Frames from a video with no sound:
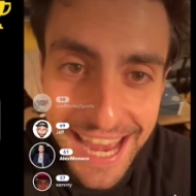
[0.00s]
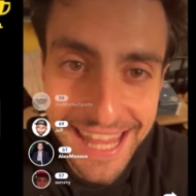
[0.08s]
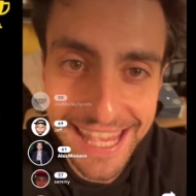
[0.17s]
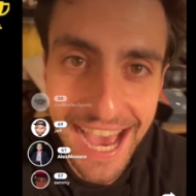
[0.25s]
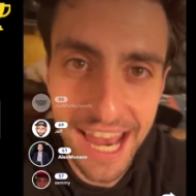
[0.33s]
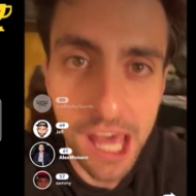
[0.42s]

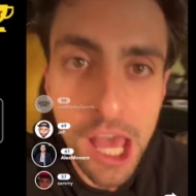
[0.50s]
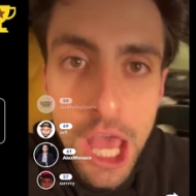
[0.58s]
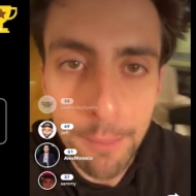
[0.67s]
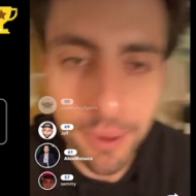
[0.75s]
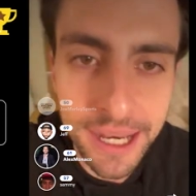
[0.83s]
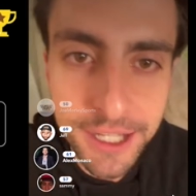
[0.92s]
yada.
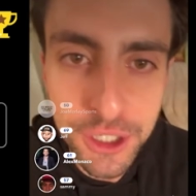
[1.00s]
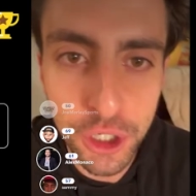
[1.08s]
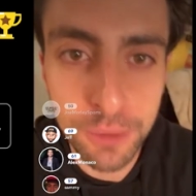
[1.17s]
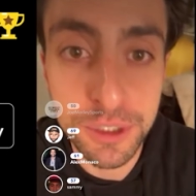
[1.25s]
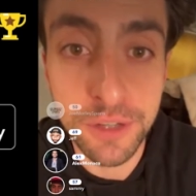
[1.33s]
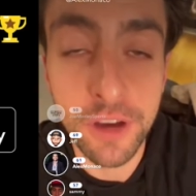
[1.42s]
But in
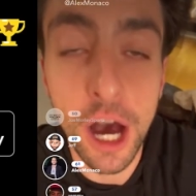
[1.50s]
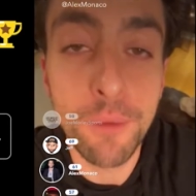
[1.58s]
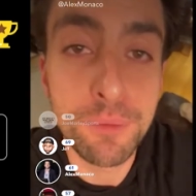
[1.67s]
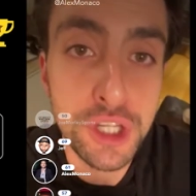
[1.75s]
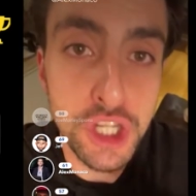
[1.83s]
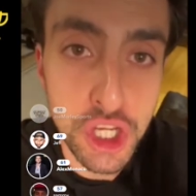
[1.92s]
terms of
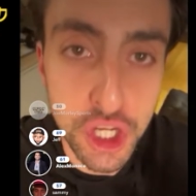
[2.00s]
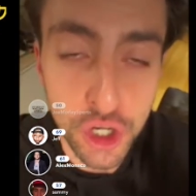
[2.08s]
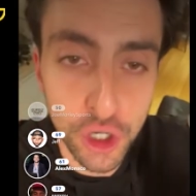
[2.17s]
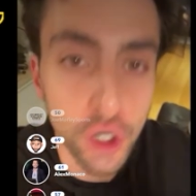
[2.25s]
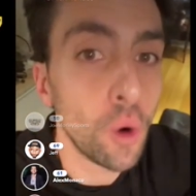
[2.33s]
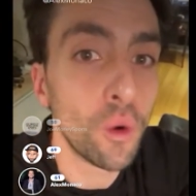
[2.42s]

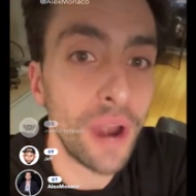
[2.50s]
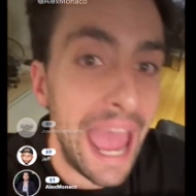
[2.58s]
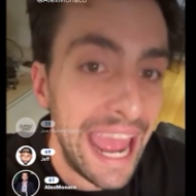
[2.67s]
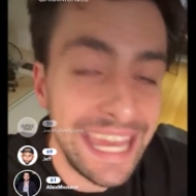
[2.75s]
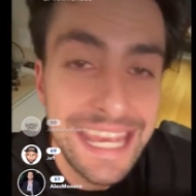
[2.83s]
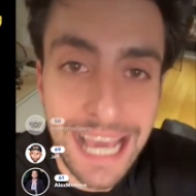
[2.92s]
obscure or
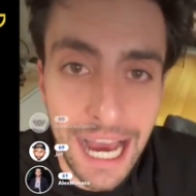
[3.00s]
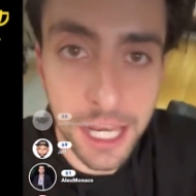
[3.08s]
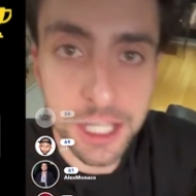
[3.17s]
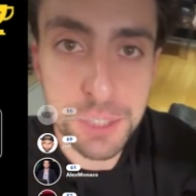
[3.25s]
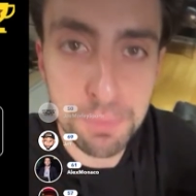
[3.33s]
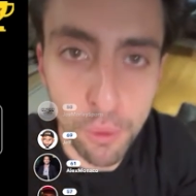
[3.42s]
any kind
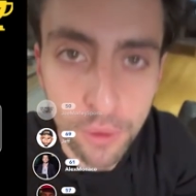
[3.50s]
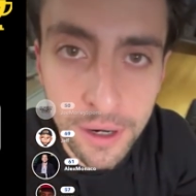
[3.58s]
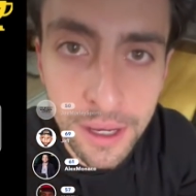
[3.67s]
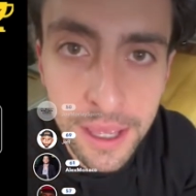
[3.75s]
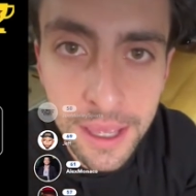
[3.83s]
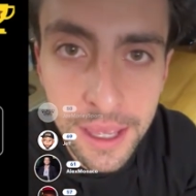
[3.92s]
of sport,